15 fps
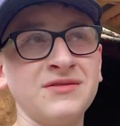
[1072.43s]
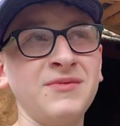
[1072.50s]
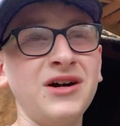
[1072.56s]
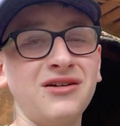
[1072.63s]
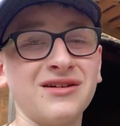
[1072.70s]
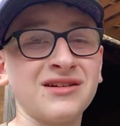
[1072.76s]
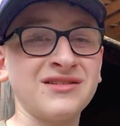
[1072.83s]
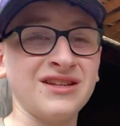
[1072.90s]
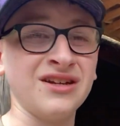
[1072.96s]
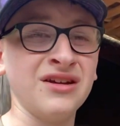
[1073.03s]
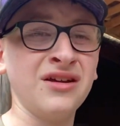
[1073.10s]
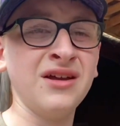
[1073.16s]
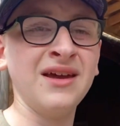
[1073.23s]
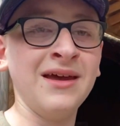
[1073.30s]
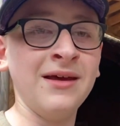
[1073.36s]
Park, so
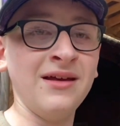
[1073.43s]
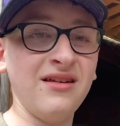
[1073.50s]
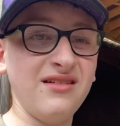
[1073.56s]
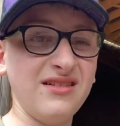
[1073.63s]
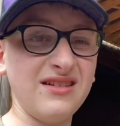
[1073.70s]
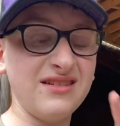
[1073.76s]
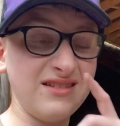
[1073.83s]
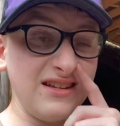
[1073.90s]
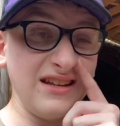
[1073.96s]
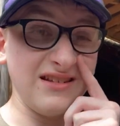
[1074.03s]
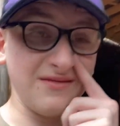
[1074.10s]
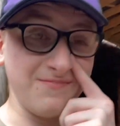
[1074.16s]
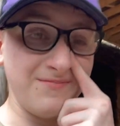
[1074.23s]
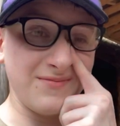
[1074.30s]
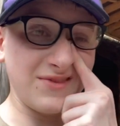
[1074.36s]
let's see them.